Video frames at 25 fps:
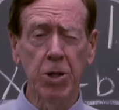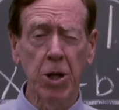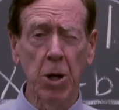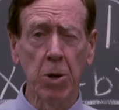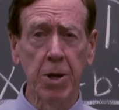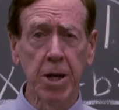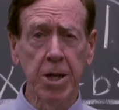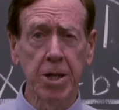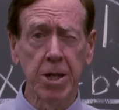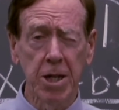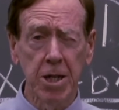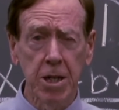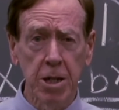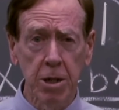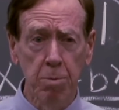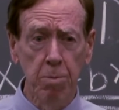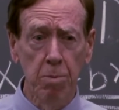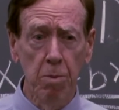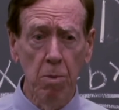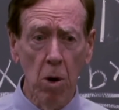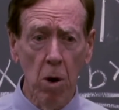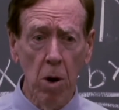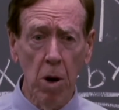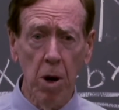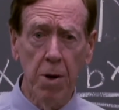So this is
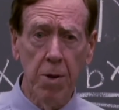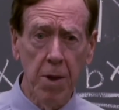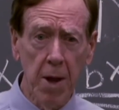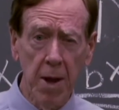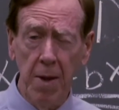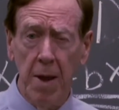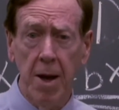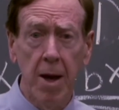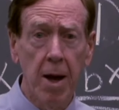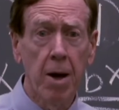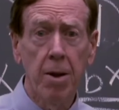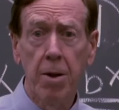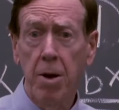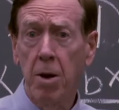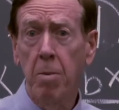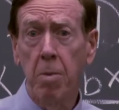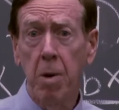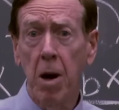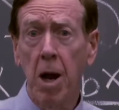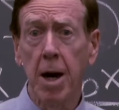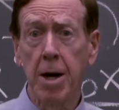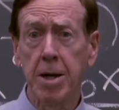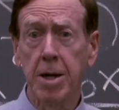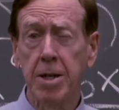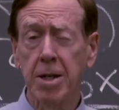more than the other
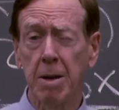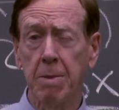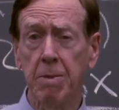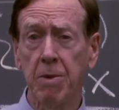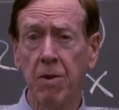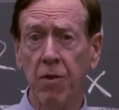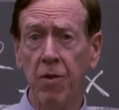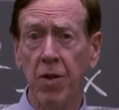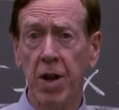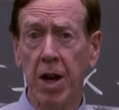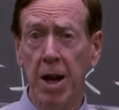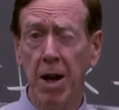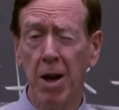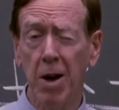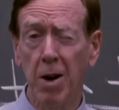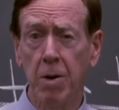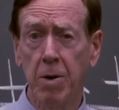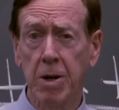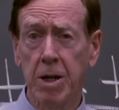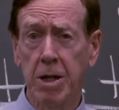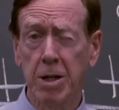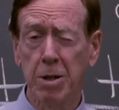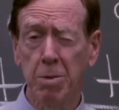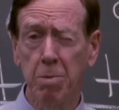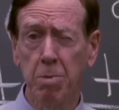Blossoms video,
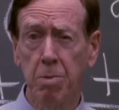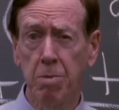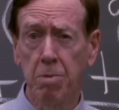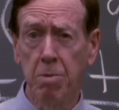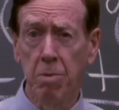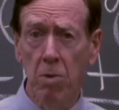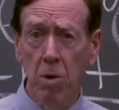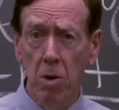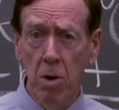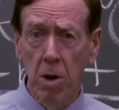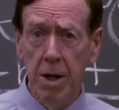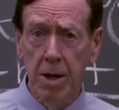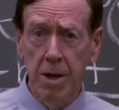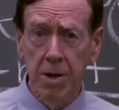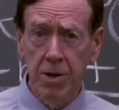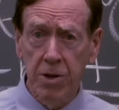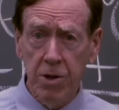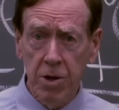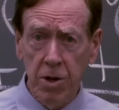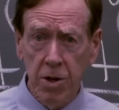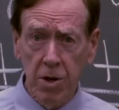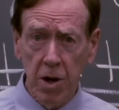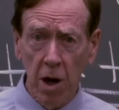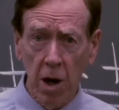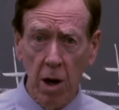is
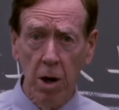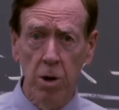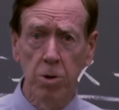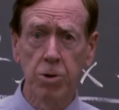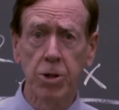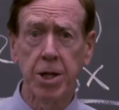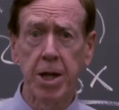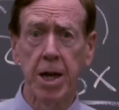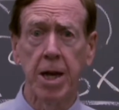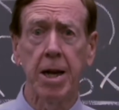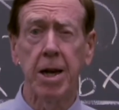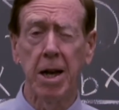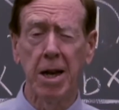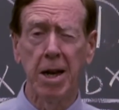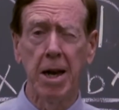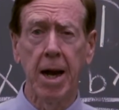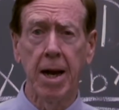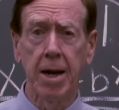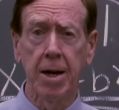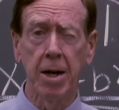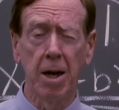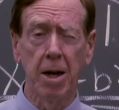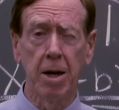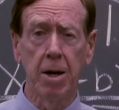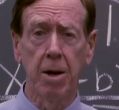closely
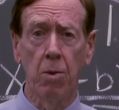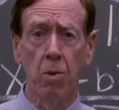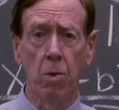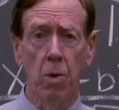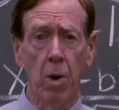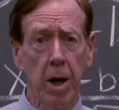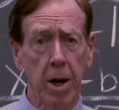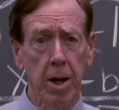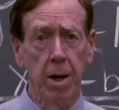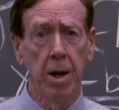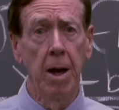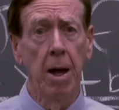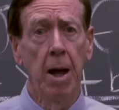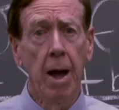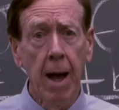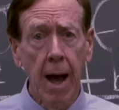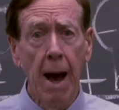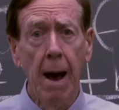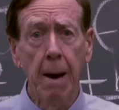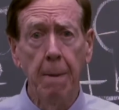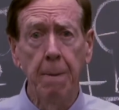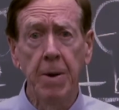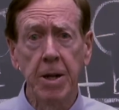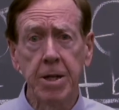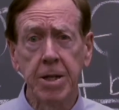connected to what
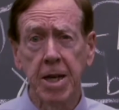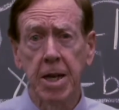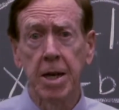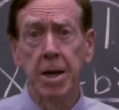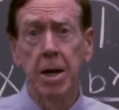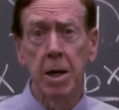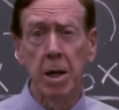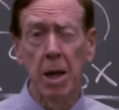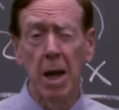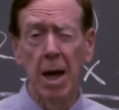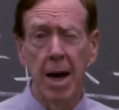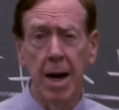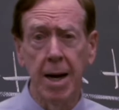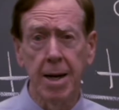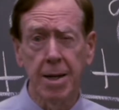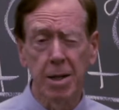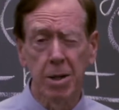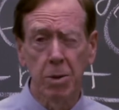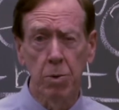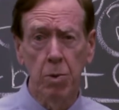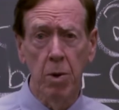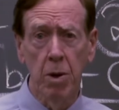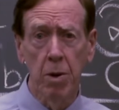happens in class,